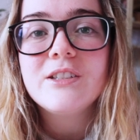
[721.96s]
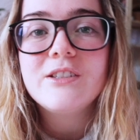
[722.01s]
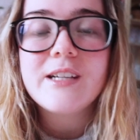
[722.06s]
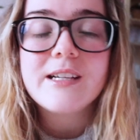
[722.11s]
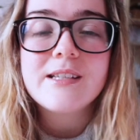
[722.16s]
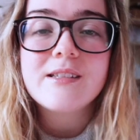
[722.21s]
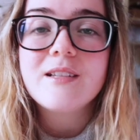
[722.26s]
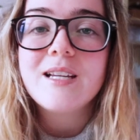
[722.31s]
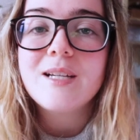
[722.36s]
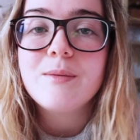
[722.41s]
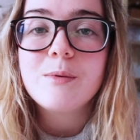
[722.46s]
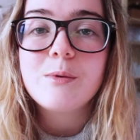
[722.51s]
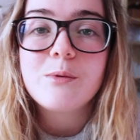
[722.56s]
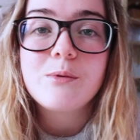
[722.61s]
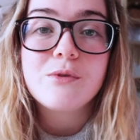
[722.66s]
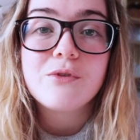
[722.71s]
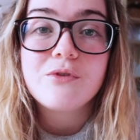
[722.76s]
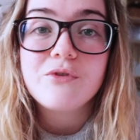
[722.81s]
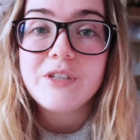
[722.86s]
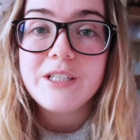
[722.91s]
done yesterday, which
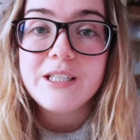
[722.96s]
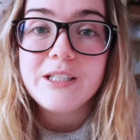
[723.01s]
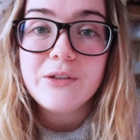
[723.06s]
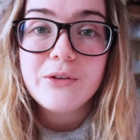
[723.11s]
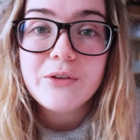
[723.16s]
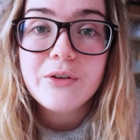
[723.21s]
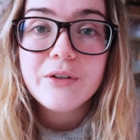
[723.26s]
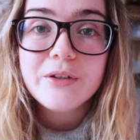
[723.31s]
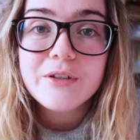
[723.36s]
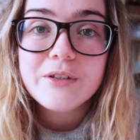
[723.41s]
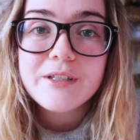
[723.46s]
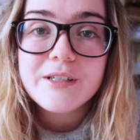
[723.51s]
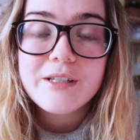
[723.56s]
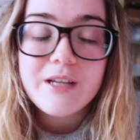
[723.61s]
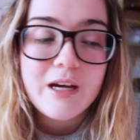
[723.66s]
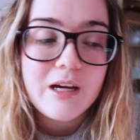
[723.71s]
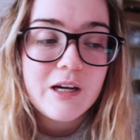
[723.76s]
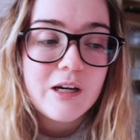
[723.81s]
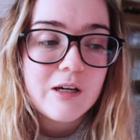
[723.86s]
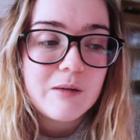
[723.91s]
was really good.
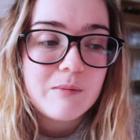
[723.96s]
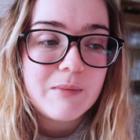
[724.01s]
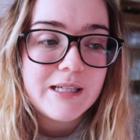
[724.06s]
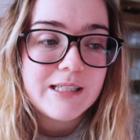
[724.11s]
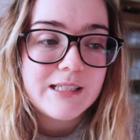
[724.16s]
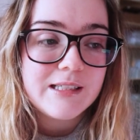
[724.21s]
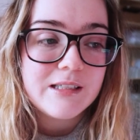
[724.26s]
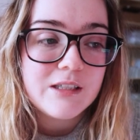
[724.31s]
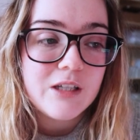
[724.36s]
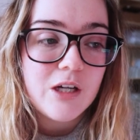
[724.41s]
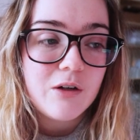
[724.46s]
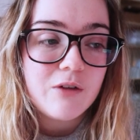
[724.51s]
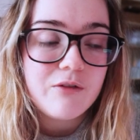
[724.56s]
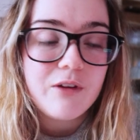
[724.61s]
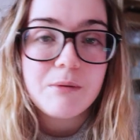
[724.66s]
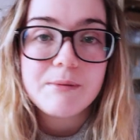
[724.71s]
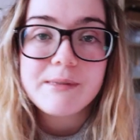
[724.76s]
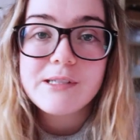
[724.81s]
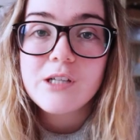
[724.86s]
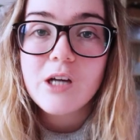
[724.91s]
I didn't know if
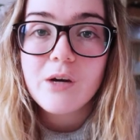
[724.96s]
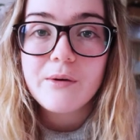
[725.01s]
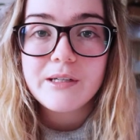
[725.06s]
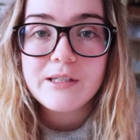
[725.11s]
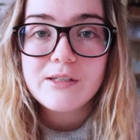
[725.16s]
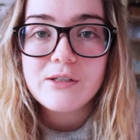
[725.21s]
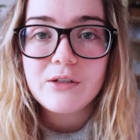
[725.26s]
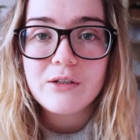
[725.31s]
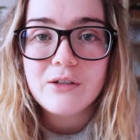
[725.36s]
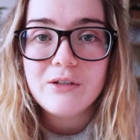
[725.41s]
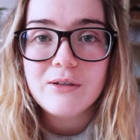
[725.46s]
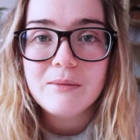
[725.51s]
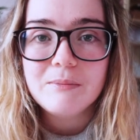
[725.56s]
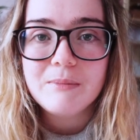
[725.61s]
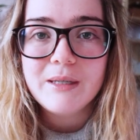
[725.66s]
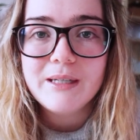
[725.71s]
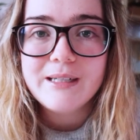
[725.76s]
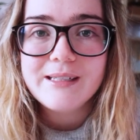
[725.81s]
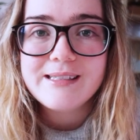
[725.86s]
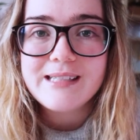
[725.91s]
I was going to,
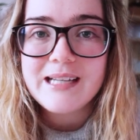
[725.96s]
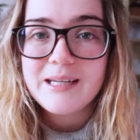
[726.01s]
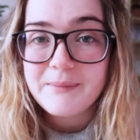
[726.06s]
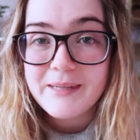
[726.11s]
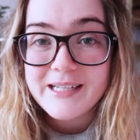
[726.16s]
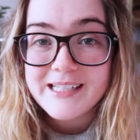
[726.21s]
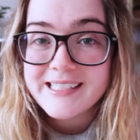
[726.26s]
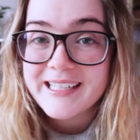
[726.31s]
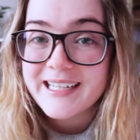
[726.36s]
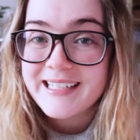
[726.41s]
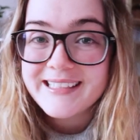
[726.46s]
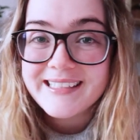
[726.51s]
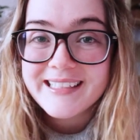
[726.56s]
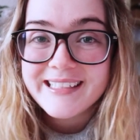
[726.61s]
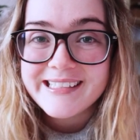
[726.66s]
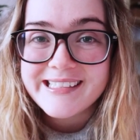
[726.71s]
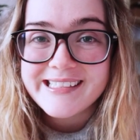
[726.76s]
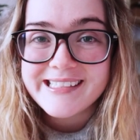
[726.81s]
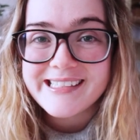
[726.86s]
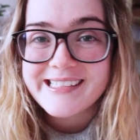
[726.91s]
but I managed to get it
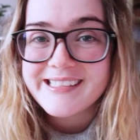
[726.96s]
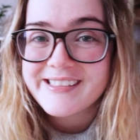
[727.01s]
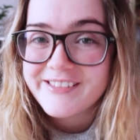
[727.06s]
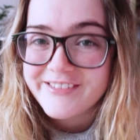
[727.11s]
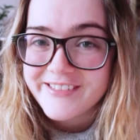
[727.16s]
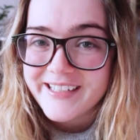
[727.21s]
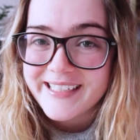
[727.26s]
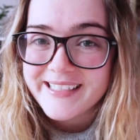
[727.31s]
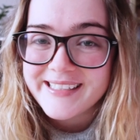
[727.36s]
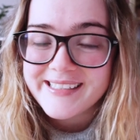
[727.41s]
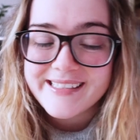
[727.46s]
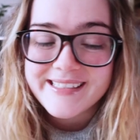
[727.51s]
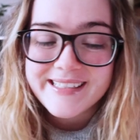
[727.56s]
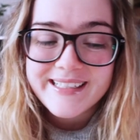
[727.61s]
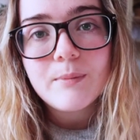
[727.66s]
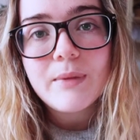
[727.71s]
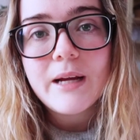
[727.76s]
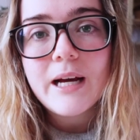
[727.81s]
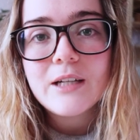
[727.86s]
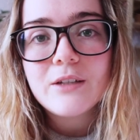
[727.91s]
done, so that's great.
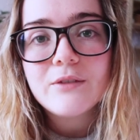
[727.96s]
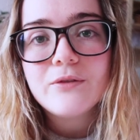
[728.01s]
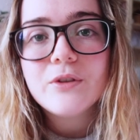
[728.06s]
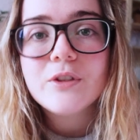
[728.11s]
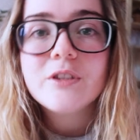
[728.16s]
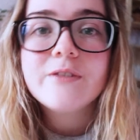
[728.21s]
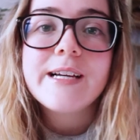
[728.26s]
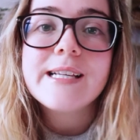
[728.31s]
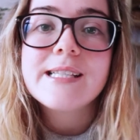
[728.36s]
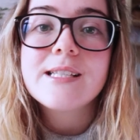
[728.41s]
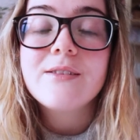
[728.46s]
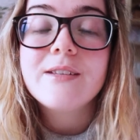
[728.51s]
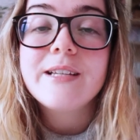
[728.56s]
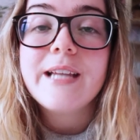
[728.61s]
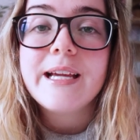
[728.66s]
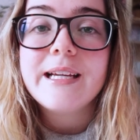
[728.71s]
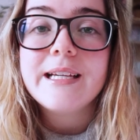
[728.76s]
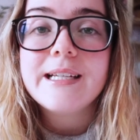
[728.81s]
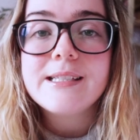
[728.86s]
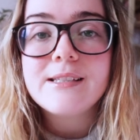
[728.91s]
The plan for the rest of the
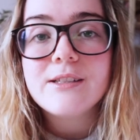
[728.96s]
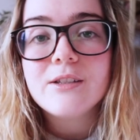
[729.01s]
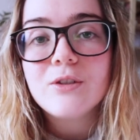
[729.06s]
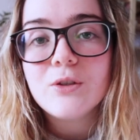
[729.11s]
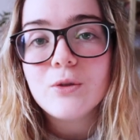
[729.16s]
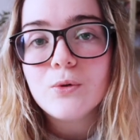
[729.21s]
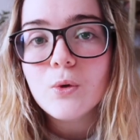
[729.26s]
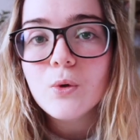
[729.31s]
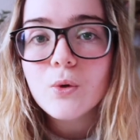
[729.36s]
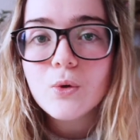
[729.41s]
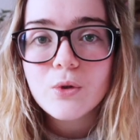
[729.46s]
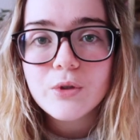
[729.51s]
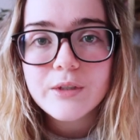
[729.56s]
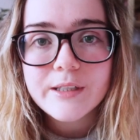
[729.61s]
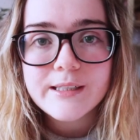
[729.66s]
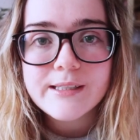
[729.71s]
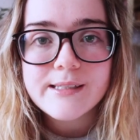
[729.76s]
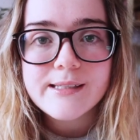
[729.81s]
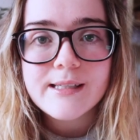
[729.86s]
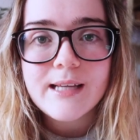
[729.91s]
day is to do
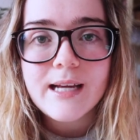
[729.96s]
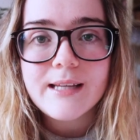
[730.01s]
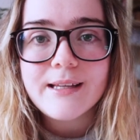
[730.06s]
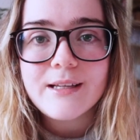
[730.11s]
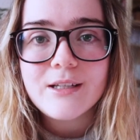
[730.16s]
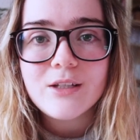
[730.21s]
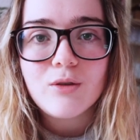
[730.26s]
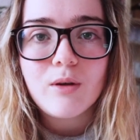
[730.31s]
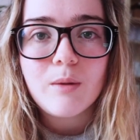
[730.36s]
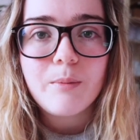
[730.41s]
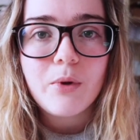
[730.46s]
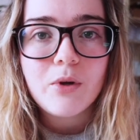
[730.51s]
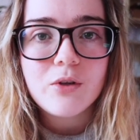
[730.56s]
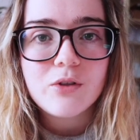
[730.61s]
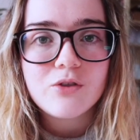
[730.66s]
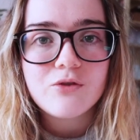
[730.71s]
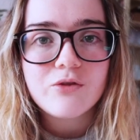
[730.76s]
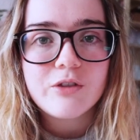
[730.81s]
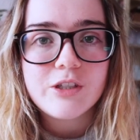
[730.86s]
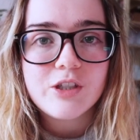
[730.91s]
orders and then do a
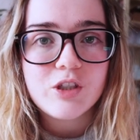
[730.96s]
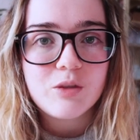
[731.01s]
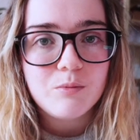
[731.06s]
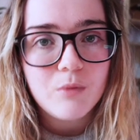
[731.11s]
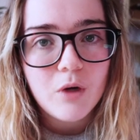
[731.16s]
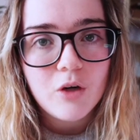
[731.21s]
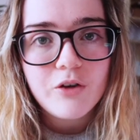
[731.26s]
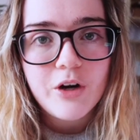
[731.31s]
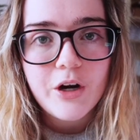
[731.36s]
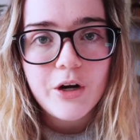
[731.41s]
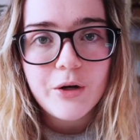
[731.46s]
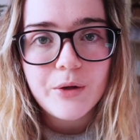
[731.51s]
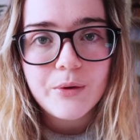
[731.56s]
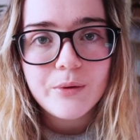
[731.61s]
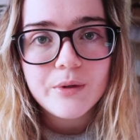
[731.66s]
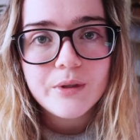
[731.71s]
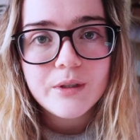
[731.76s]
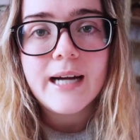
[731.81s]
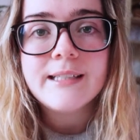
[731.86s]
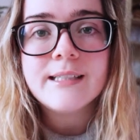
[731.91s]
post run tomorrow.
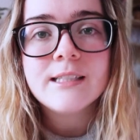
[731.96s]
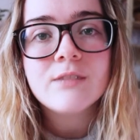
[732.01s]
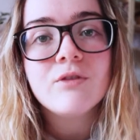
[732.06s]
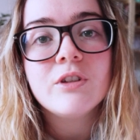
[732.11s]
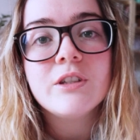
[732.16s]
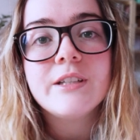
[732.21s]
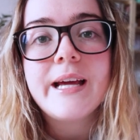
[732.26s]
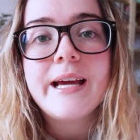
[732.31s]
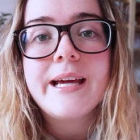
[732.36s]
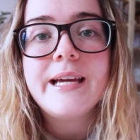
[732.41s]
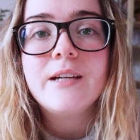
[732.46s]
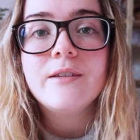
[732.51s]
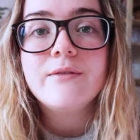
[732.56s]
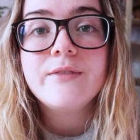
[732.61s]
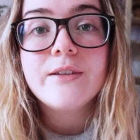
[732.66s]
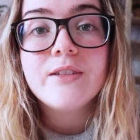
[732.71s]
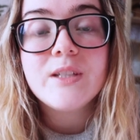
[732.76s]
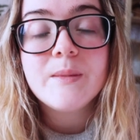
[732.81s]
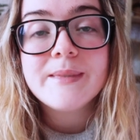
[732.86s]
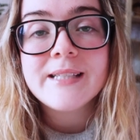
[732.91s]
I did run a
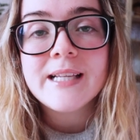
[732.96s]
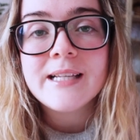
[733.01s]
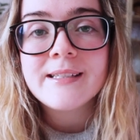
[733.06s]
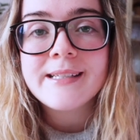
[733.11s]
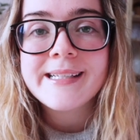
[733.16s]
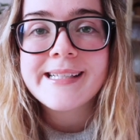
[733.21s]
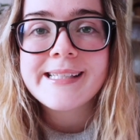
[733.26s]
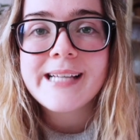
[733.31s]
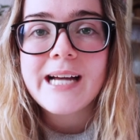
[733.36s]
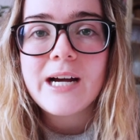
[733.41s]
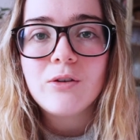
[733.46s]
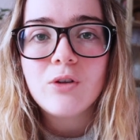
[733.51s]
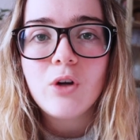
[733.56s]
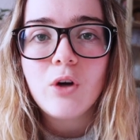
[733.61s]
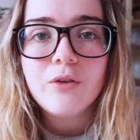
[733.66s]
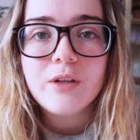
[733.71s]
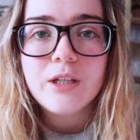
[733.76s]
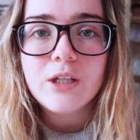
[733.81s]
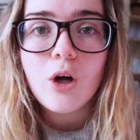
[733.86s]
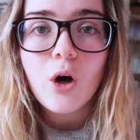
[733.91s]
50% discount
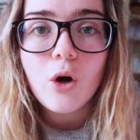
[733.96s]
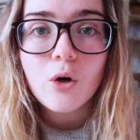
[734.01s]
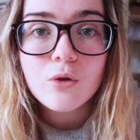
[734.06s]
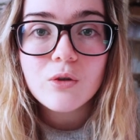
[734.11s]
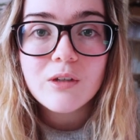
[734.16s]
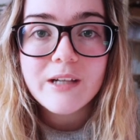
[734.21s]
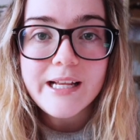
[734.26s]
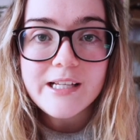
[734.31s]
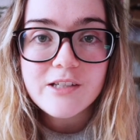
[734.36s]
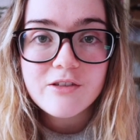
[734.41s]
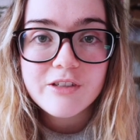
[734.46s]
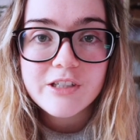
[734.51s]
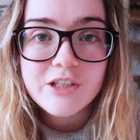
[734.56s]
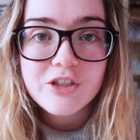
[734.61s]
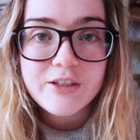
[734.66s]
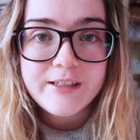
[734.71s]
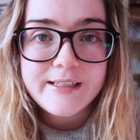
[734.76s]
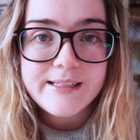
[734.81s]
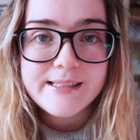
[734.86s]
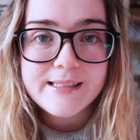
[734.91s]
on the old lettering
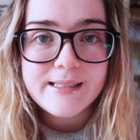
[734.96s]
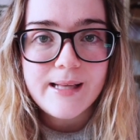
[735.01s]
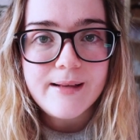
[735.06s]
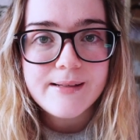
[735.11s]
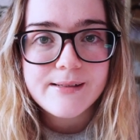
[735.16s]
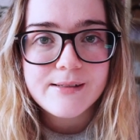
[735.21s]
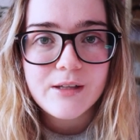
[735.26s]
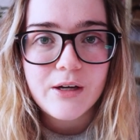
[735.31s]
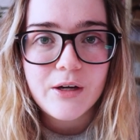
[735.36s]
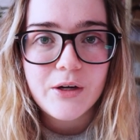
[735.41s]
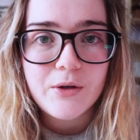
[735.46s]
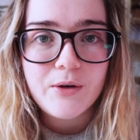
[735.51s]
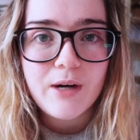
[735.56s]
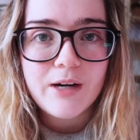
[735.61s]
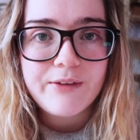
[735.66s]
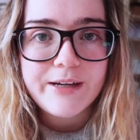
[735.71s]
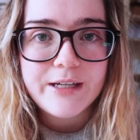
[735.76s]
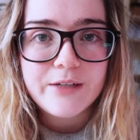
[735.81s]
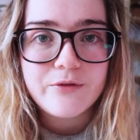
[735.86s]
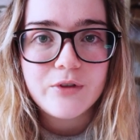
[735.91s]
sheets, so
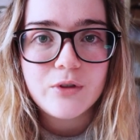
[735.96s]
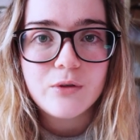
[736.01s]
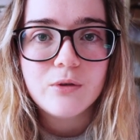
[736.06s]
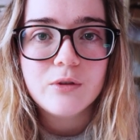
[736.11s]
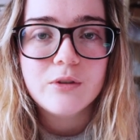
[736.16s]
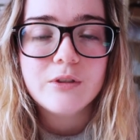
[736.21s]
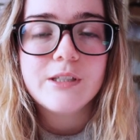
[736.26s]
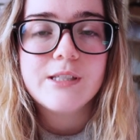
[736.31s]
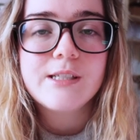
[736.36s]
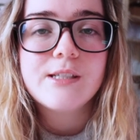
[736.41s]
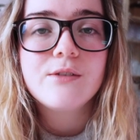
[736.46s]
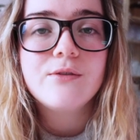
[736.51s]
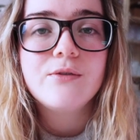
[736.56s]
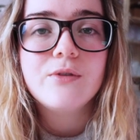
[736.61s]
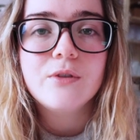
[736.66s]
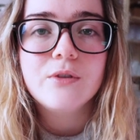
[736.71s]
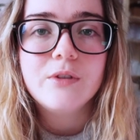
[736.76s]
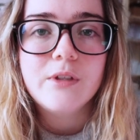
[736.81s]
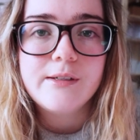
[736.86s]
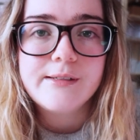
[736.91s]
I've had a few orders
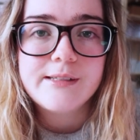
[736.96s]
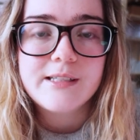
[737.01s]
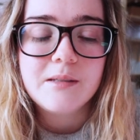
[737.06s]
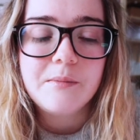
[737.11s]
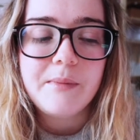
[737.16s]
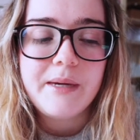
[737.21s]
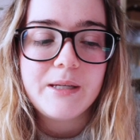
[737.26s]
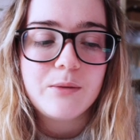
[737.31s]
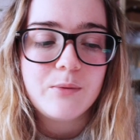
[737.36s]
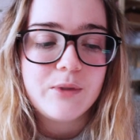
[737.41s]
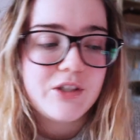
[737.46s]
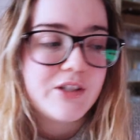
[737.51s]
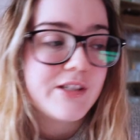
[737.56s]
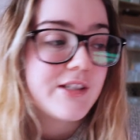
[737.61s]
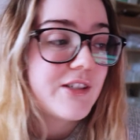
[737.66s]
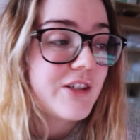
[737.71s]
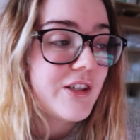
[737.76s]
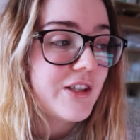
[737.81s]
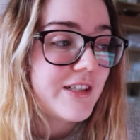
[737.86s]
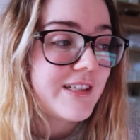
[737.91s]
for those come in, which
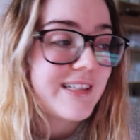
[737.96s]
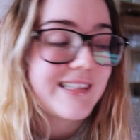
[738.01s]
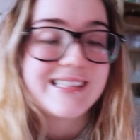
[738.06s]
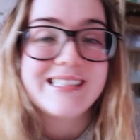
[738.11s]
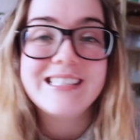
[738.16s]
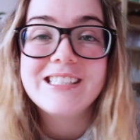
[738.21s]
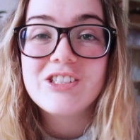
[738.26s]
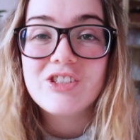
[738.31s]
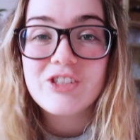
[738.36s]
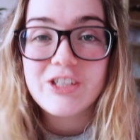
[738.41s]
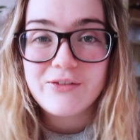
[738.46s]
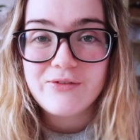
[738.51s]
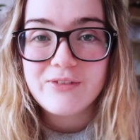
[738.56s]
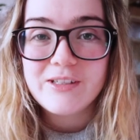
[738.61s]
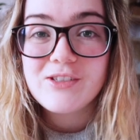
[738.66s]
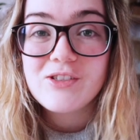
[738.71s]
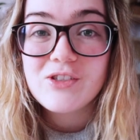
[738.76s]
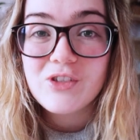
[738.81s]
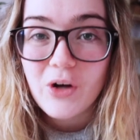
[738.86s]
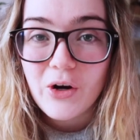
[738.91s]
is good because I need to shift
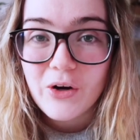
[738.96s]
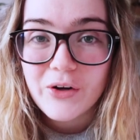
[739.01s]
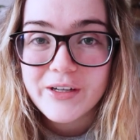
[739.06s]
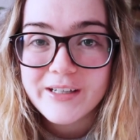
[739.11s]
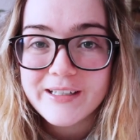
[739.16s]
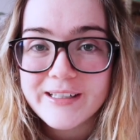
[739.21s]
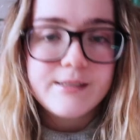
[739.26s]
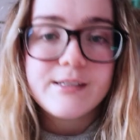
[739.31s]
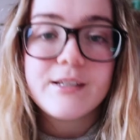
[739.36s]
the stock.